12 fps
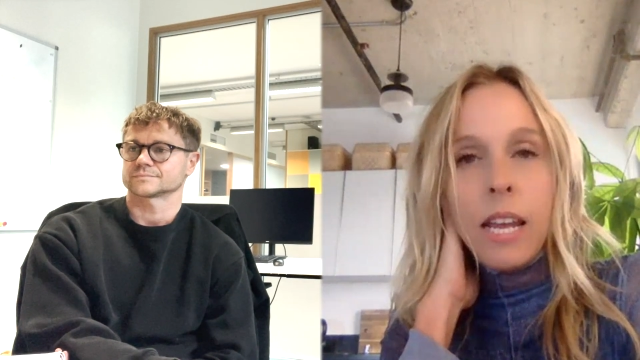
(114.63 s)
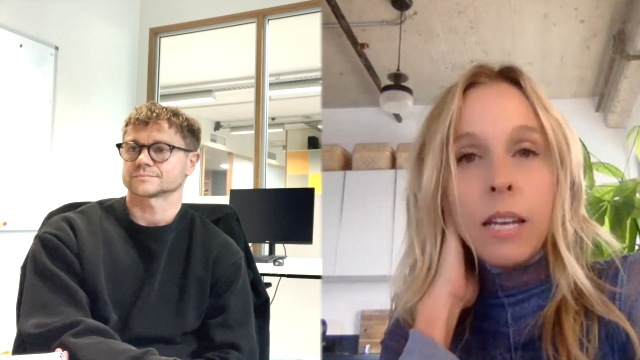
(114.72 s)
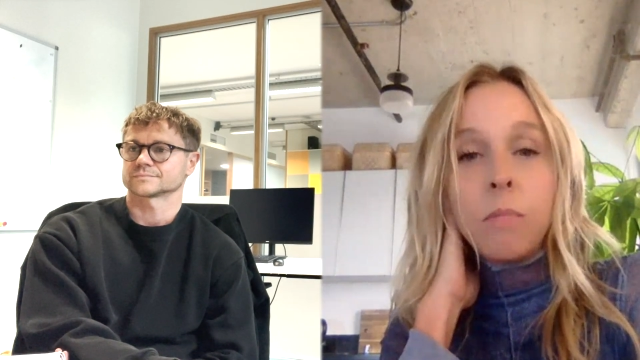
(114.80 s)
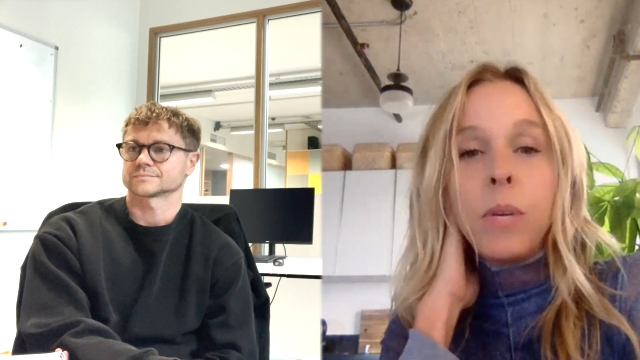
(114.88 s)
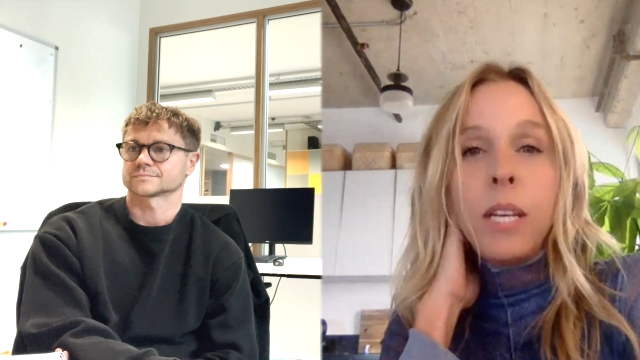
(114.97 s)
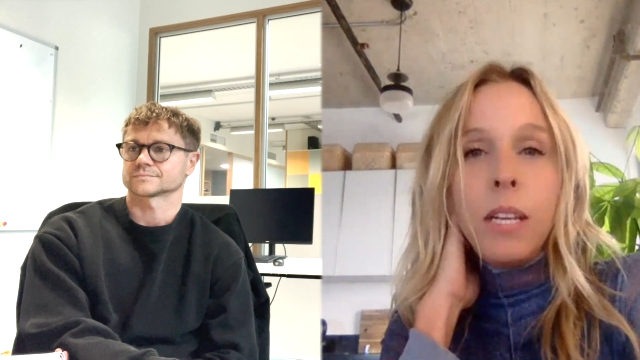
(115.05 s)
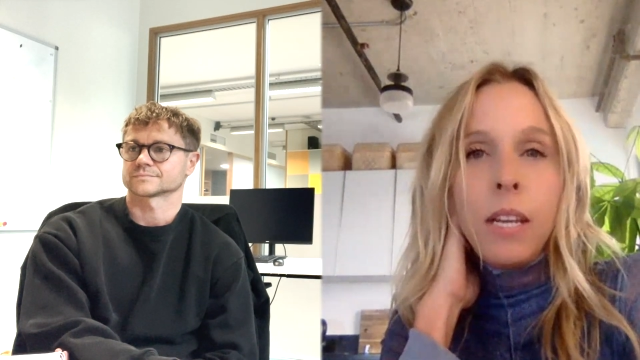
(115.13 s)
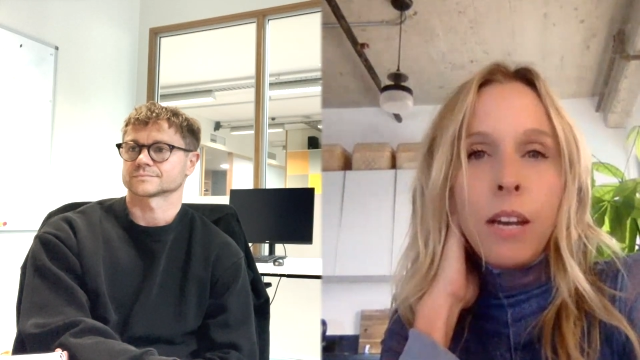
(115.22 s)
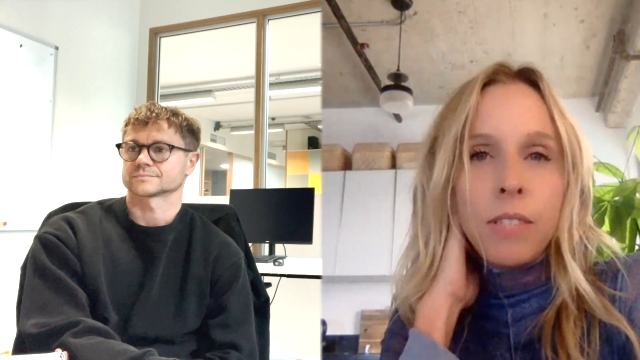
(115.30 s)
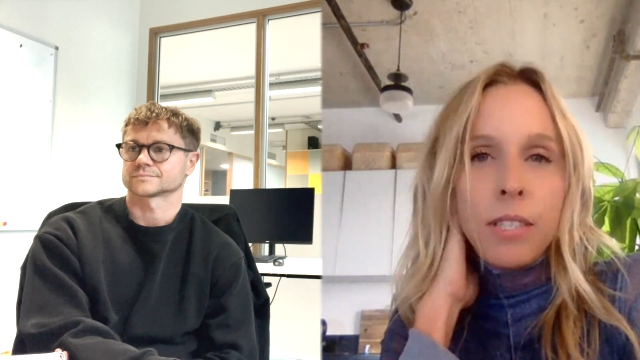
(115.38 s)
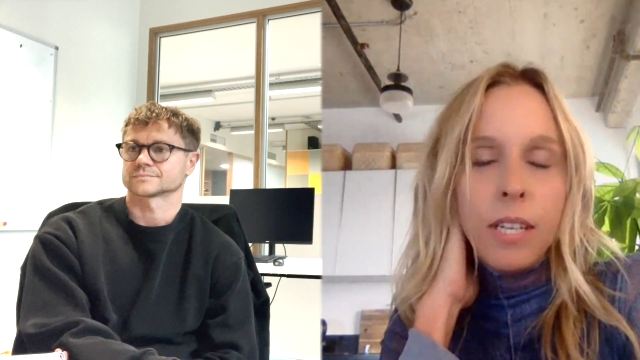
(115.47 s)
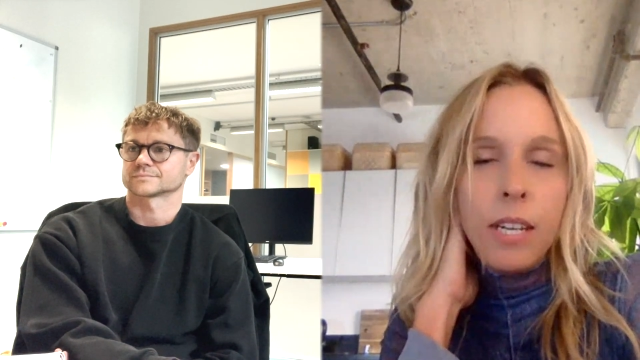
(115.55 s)
Speaker 1: and
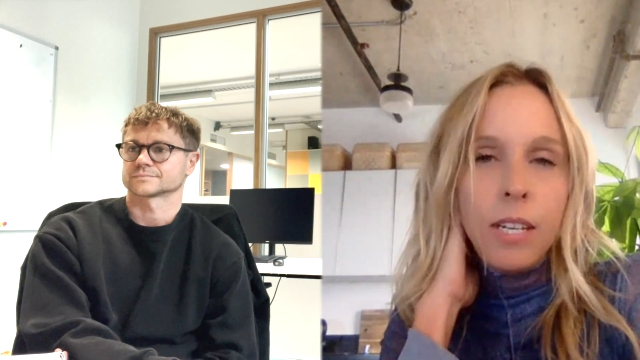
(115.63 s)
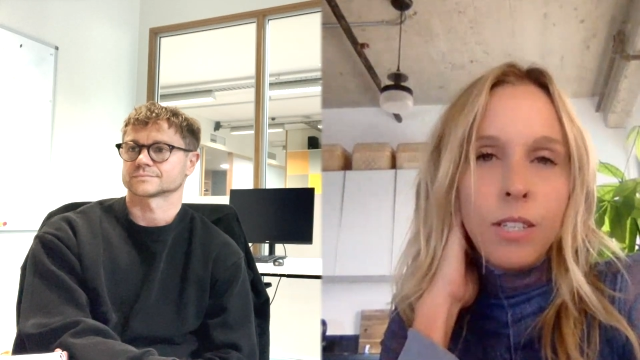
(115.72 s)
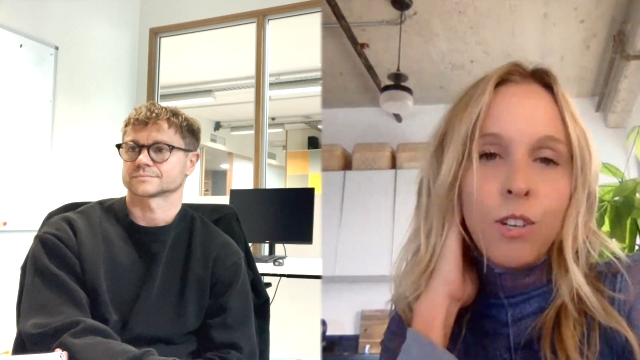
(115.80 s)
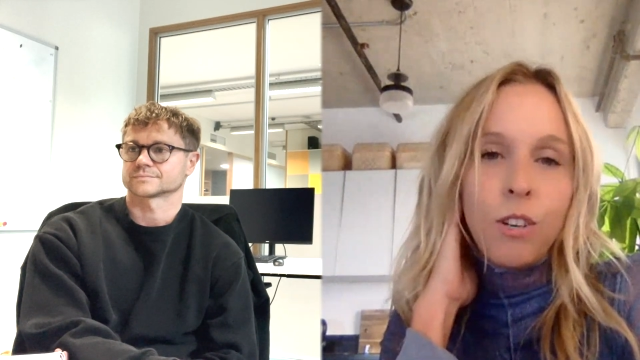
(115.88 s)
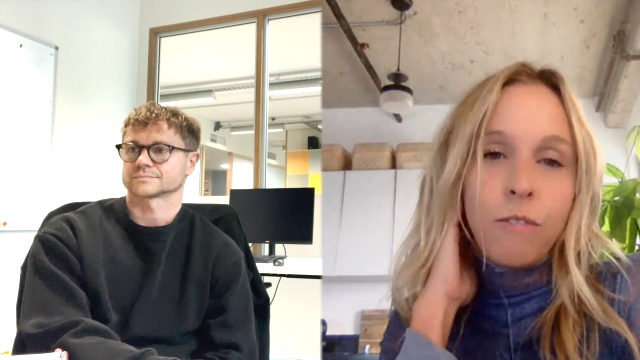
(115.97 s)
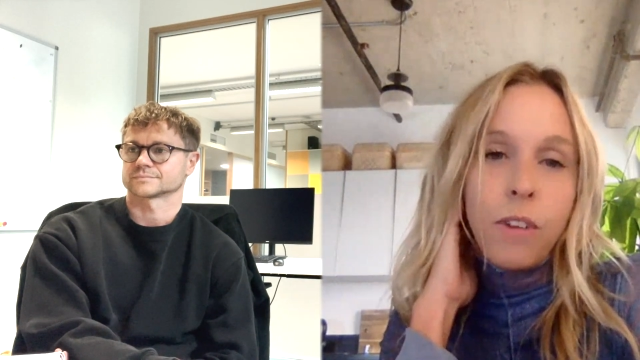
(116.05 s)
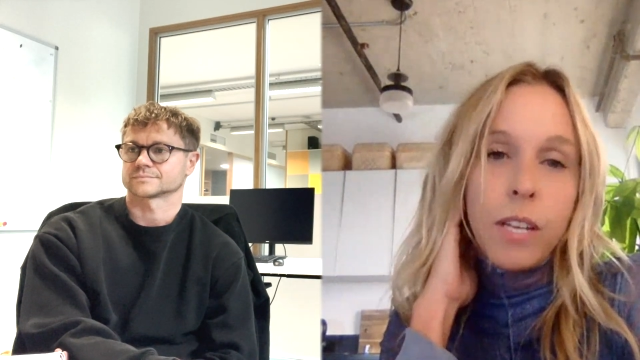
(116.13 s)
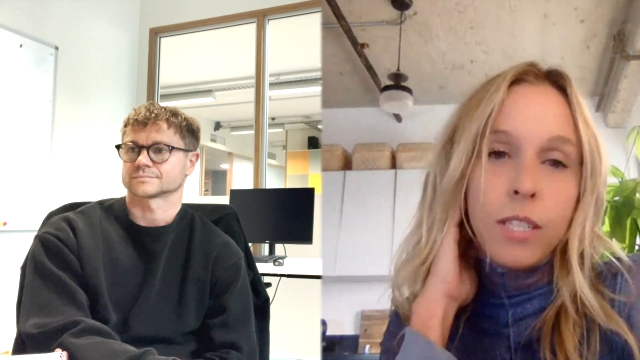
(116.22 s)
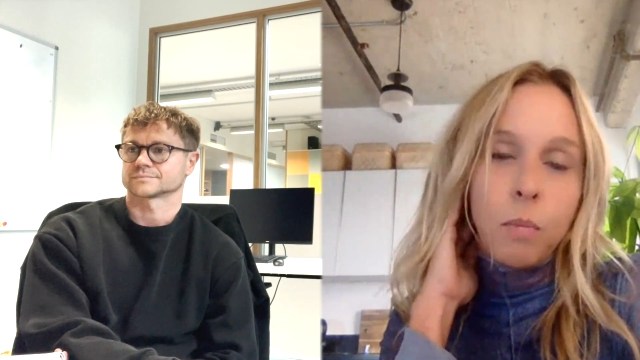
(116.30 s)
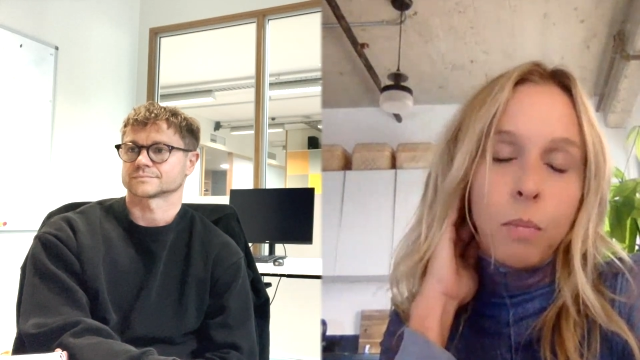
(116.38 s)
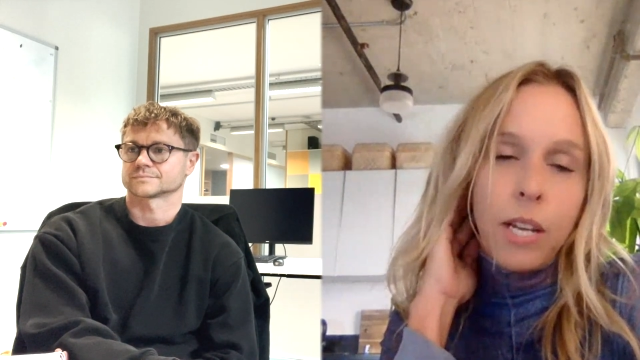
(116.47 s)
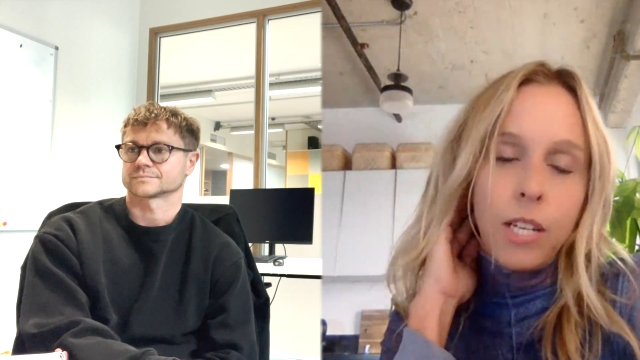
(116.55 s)
PEFC certified
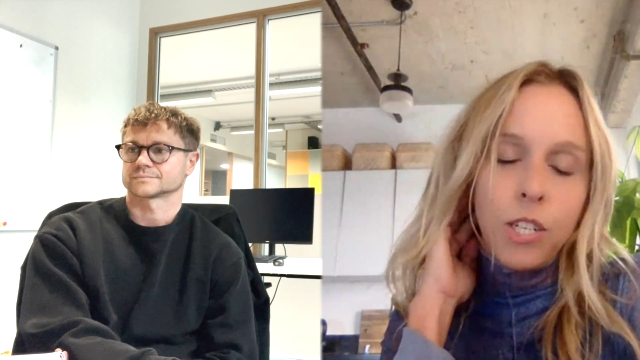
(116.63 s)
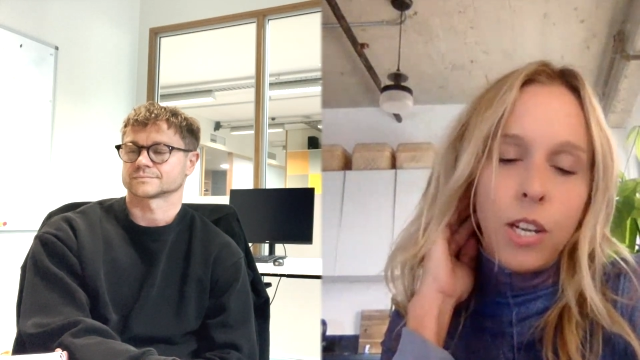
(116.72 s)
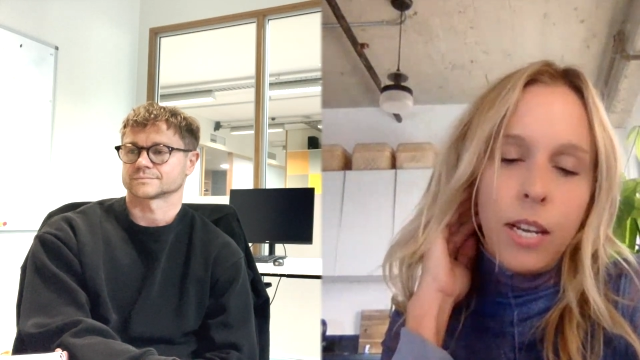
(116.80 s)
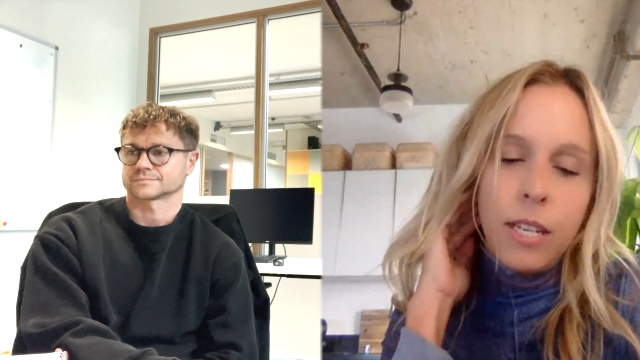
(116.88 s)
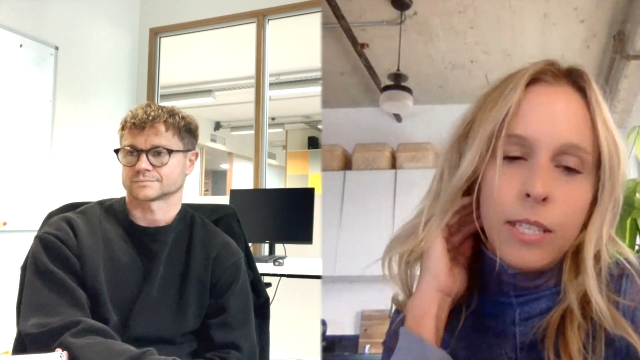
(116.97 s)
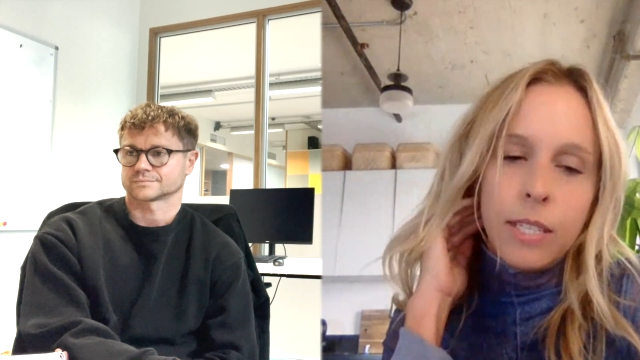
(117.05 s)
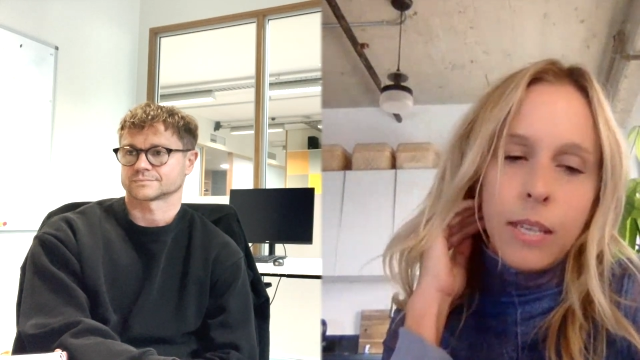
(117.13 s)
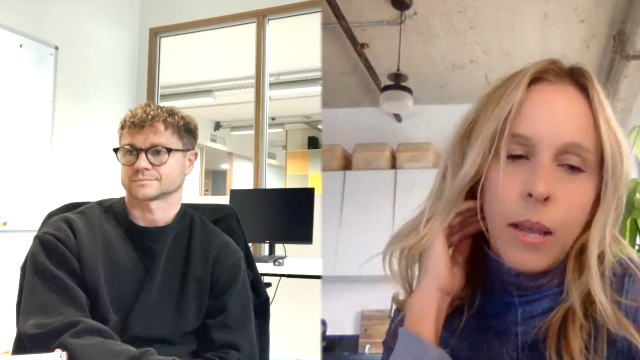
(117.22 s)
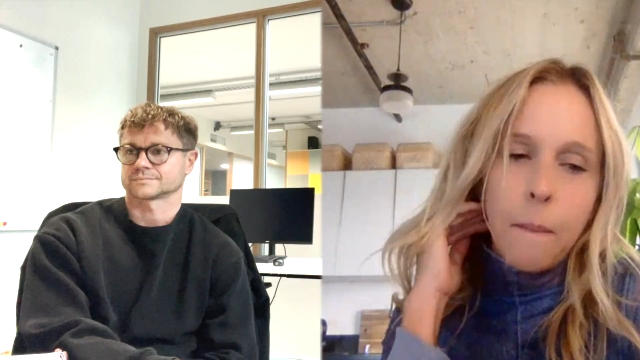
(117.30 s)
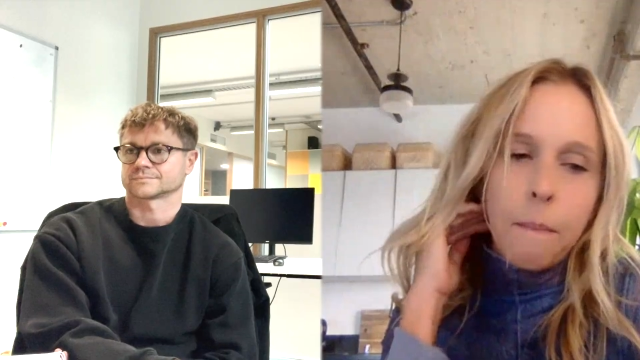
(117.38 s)
supply chains.